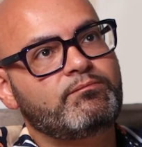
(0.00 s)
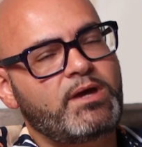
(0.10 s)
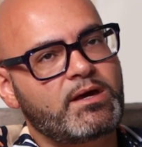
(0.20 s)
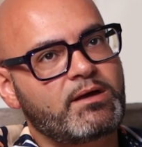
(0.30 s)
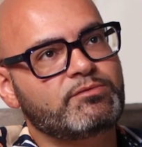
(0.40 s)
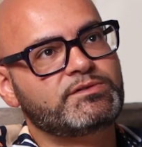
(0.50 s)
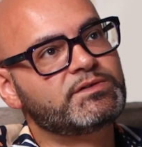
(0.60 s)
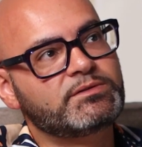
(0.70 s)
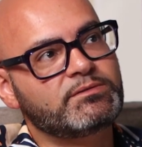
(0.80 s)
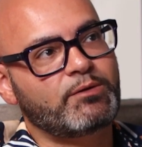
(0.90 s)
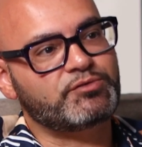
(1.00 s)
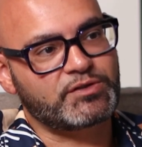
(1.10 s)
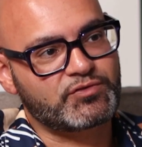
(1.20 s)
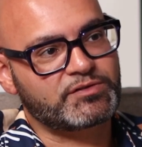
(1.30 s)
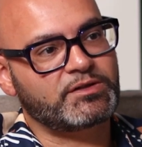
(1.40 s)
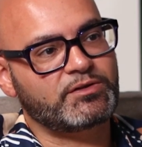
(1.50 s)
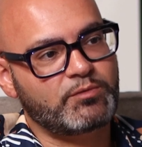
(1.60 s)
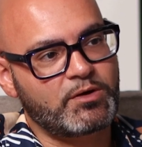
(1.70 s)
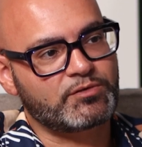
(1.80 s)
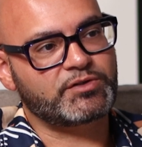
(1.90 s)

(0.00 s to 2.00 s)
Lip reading: yeah, that was interesting as well.